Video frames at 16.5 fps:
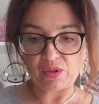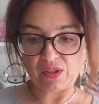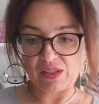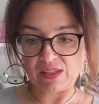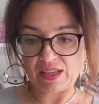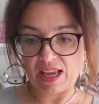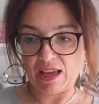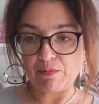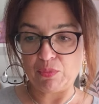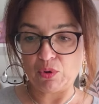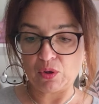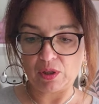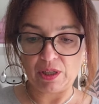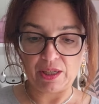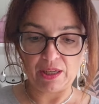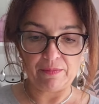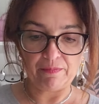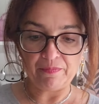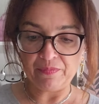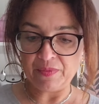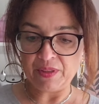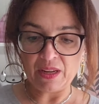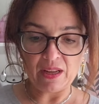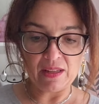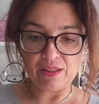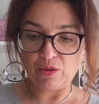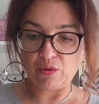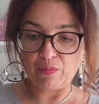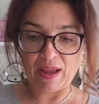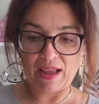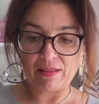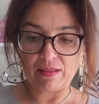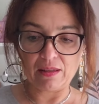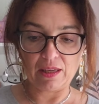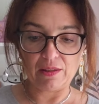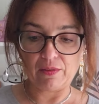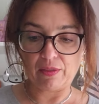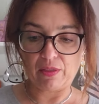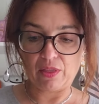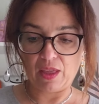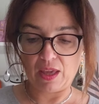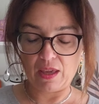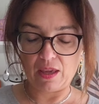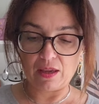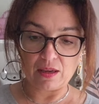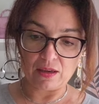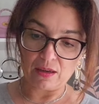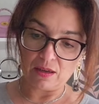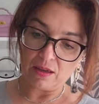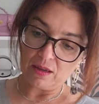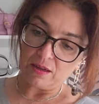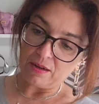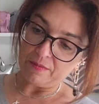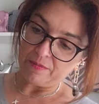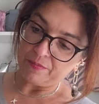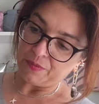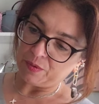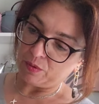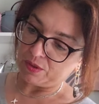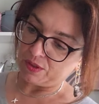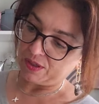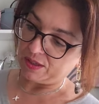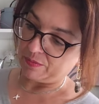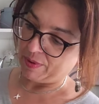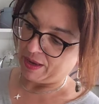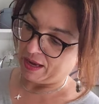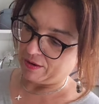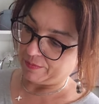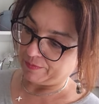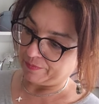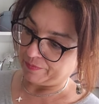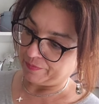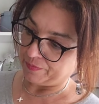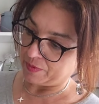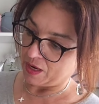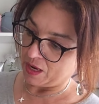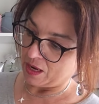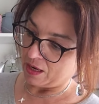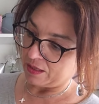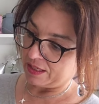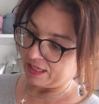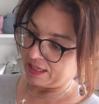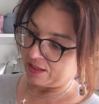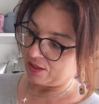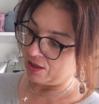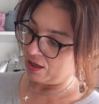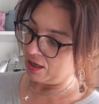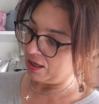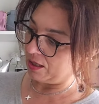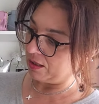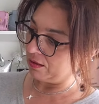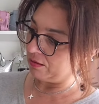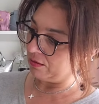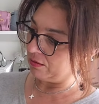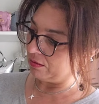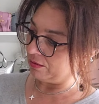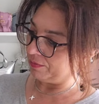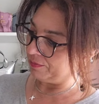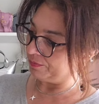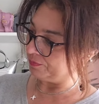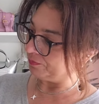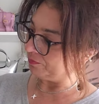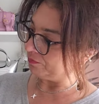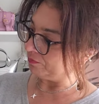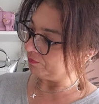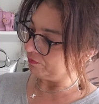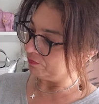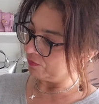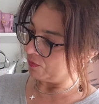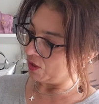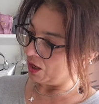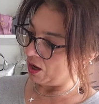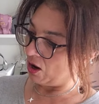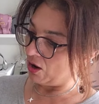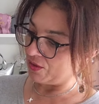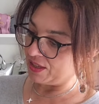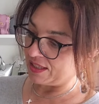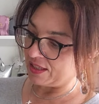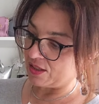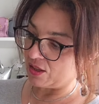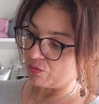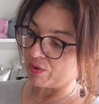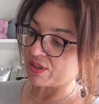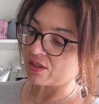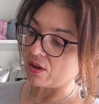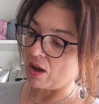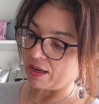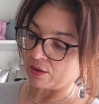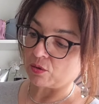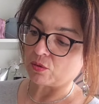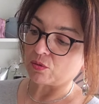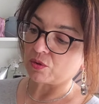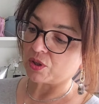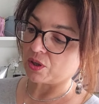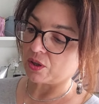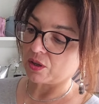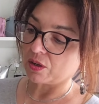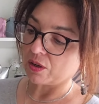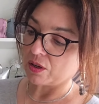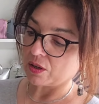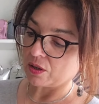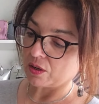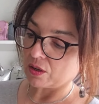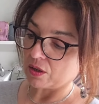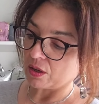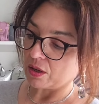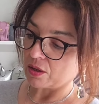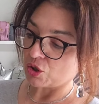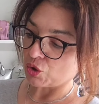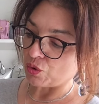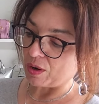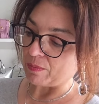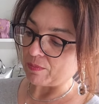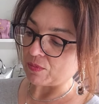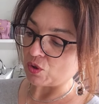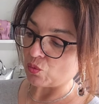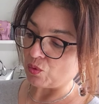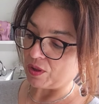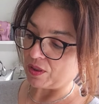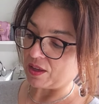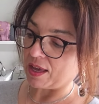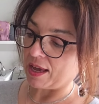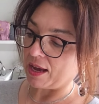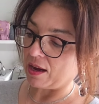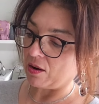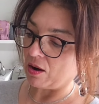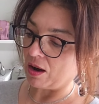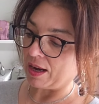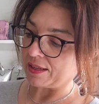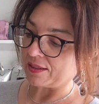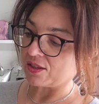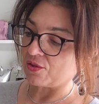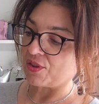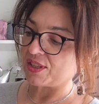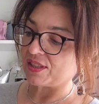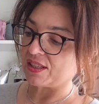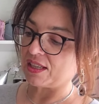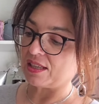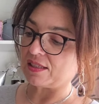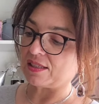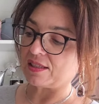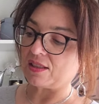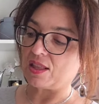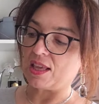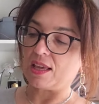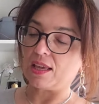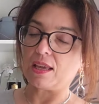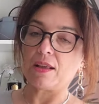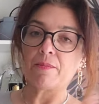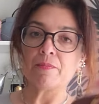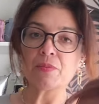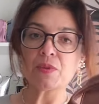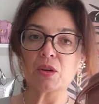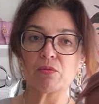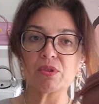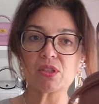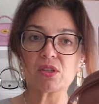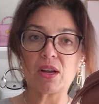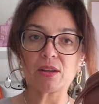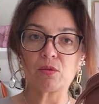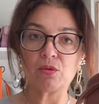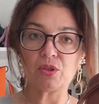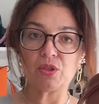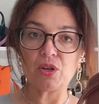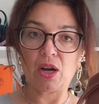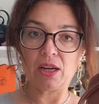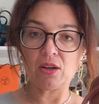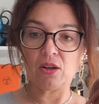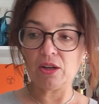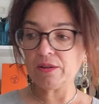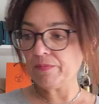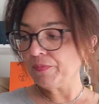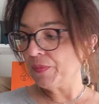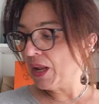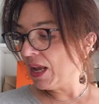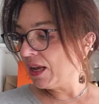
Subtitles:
what's this, care booklet, little pamphlet thing. What's this about? textile. Oh, this is the recycled, trimmed with cowhide. So this is the recycled nylon.